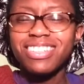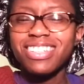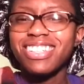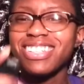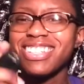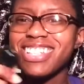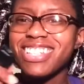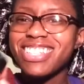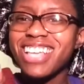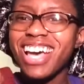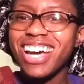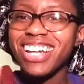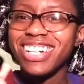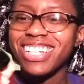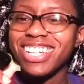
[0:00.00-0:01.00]
A little
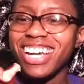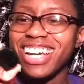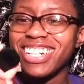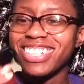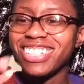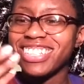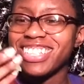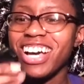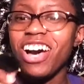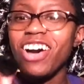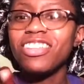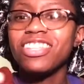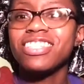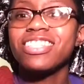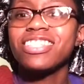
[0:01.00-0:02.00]
tiny kind of,
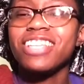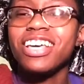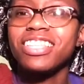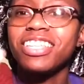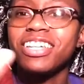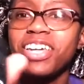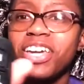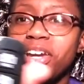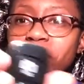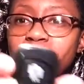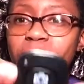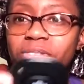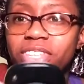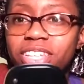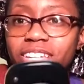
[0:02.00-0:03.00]
oh, this is like the
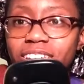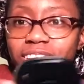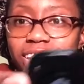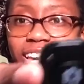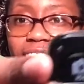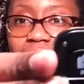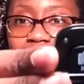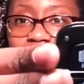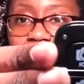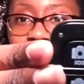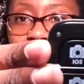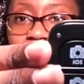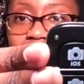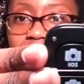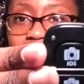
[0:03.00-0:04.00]
camera thing that
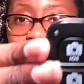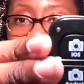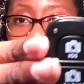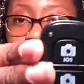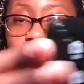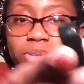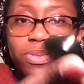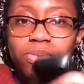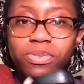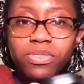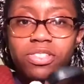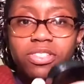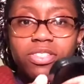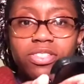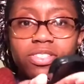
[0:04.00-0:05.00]
I can
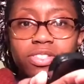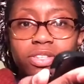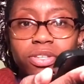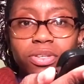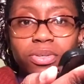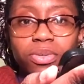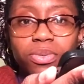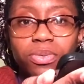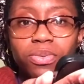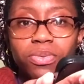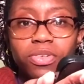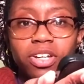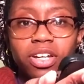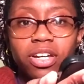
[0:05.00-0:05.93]
use to